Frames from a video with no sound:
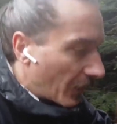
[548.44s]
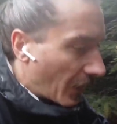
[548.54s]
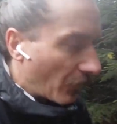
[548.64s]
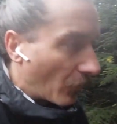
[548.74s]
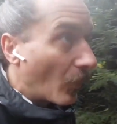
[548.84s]

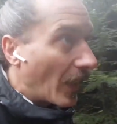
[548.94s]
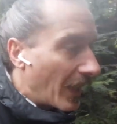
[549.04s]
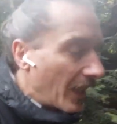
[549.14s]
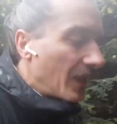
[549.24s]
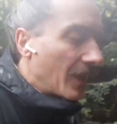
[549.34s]
another
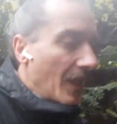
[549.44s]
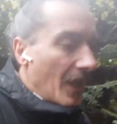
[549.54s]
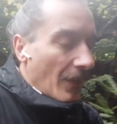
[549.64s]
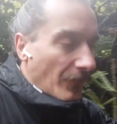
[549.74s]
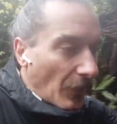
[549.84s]
way,
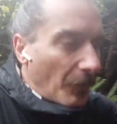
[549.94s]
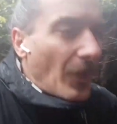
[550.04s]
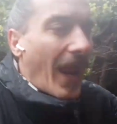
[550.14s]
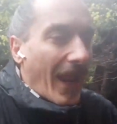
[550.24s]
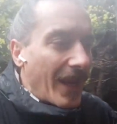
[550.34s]
the
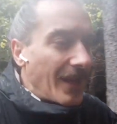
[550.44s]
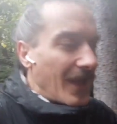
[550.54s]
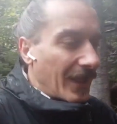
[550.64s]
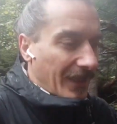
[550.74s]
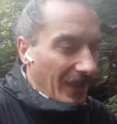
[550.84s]
brain
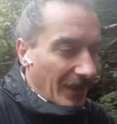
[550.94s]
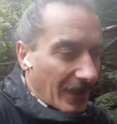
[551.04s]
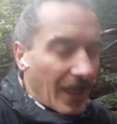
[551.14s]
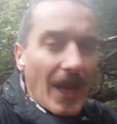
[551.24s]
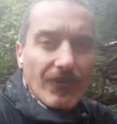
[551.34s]
can
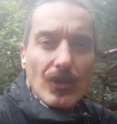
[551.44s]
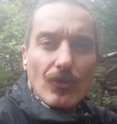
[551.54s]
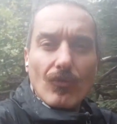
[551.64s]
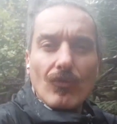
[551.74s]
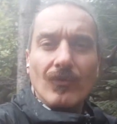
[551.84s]
carry
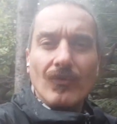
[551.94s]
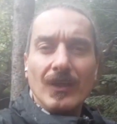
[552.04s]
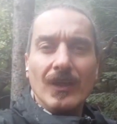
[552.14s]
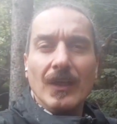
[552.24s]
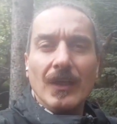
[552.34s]
you
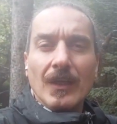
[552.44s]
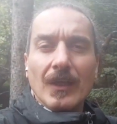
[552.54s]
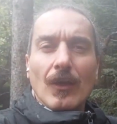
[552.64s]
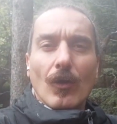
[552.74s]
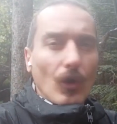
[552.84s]

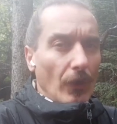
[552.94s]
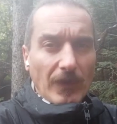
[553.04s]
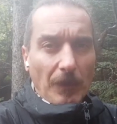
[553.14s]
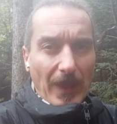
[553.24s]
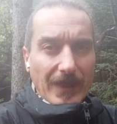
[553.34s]
all over
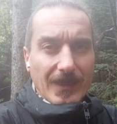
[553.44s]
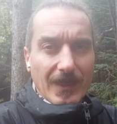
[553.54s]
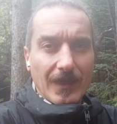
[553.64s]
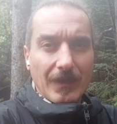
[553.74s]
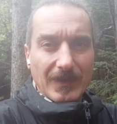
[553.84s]
the place,
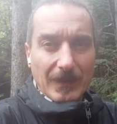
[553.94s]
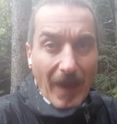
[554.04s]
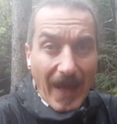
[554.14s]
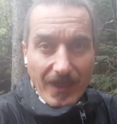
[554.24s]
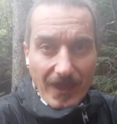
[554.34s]
but the
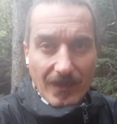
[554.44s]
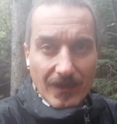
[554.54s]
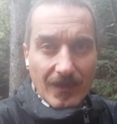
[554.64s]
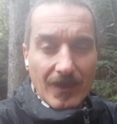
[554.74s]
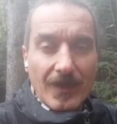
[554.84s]
body
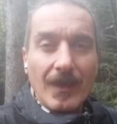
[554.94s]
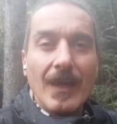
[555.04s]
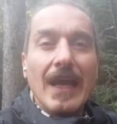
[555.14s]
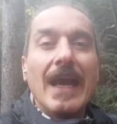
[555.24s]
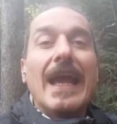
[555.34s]

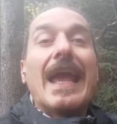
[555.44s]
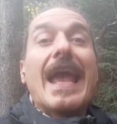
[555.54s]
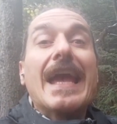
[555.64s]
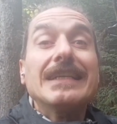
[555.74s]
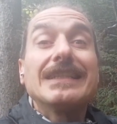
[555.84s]

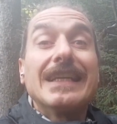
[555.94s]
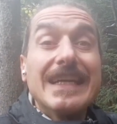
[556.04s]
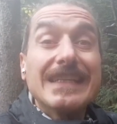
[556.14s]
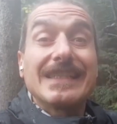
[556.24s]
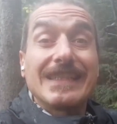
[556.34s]
and
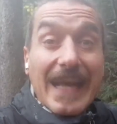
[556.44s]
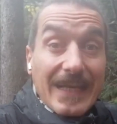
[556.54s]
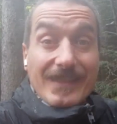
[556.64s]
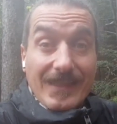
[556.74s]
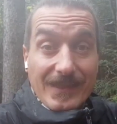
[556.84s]
its
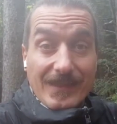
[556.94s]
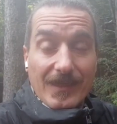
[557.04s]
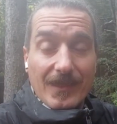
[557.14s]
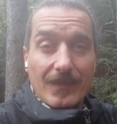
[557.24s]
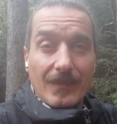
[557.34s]

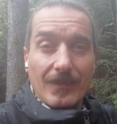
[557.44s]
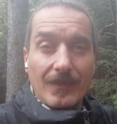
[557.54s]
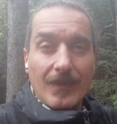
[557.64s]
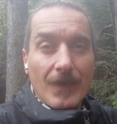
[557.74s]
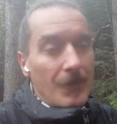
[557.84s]
senses
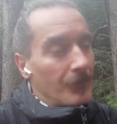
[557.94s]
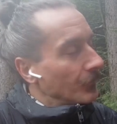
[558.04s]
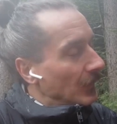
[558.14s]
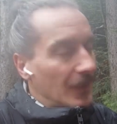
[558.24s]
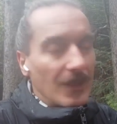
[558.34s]

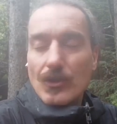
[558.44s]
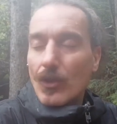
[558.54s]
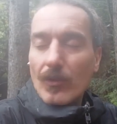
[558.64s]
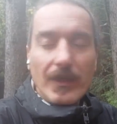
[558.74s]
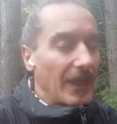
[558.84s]
is
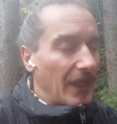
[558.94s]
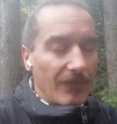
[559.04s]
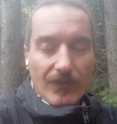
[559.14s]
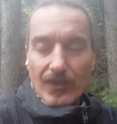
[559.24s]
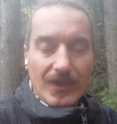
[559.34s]
only
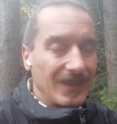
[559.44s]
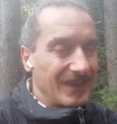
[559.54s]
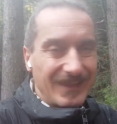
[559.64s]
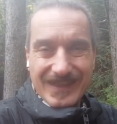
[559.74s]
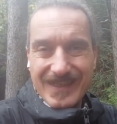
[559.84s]
ever
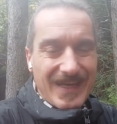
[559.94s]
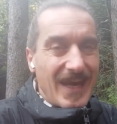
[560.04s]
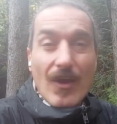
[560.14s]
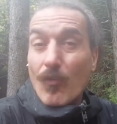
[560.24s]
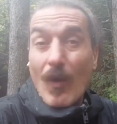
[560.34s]

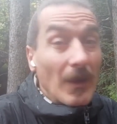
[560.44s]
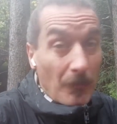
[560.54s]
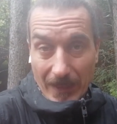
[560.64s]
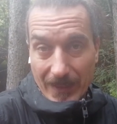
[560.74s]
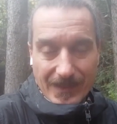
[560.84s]
one
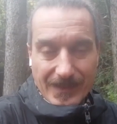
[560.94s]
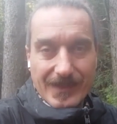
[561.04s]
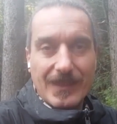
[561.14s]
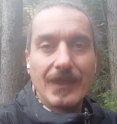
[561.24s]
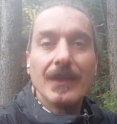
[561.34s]

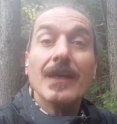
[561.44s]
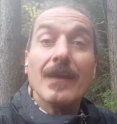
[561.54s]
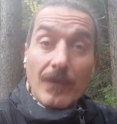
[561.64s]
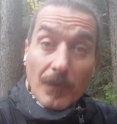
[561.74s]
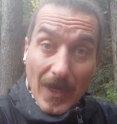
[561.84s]
place
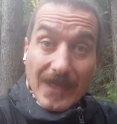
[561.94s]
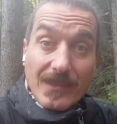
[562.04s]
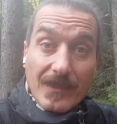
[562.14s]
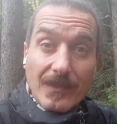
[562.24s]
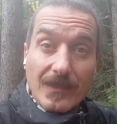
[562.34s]
the
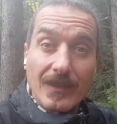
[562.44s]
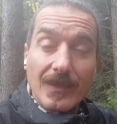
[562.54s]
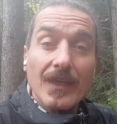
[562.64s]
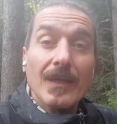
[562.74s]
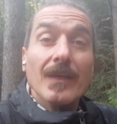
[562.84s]
present,
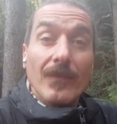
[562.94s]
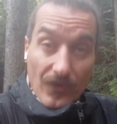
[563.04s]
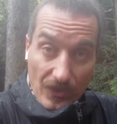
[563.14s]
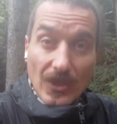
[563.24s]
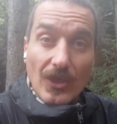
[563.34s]

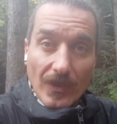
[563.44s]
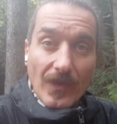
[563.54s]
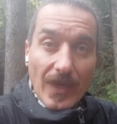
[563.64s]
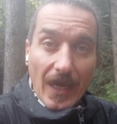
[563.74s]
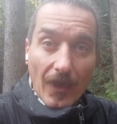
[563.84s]
the here and
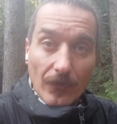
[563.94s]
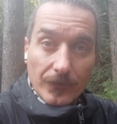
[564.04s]
the now.